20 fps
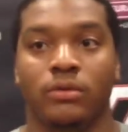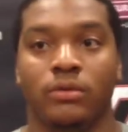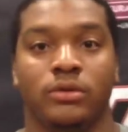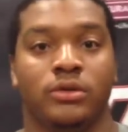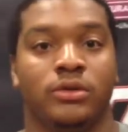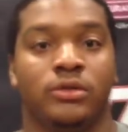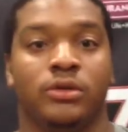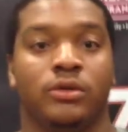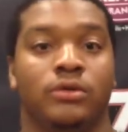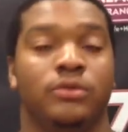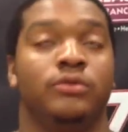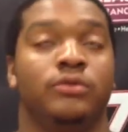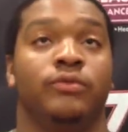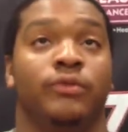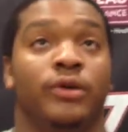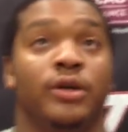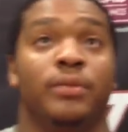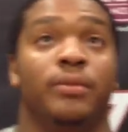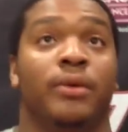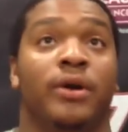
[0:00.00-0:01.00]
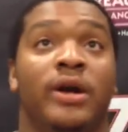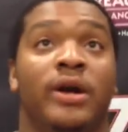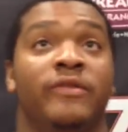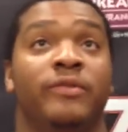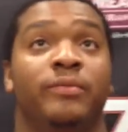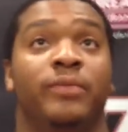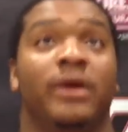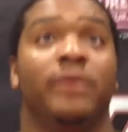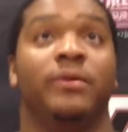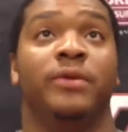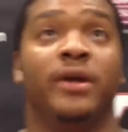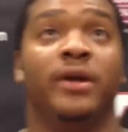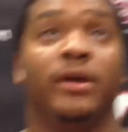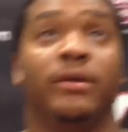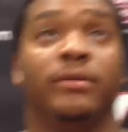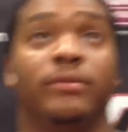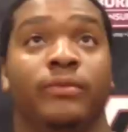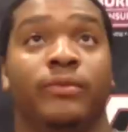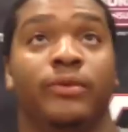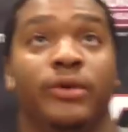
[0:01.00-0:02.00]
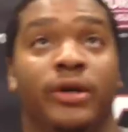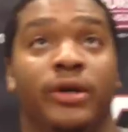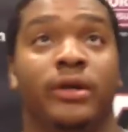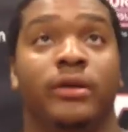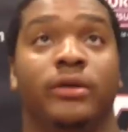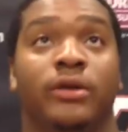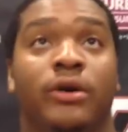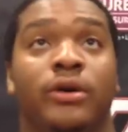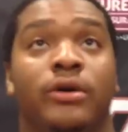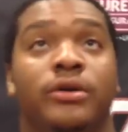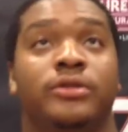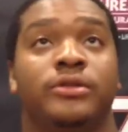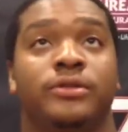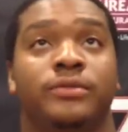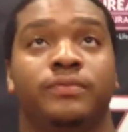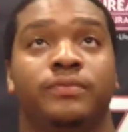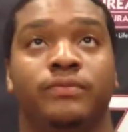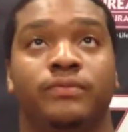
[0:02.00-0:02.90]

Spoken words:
Just going to run the ball. Every play we get, we're getting yards.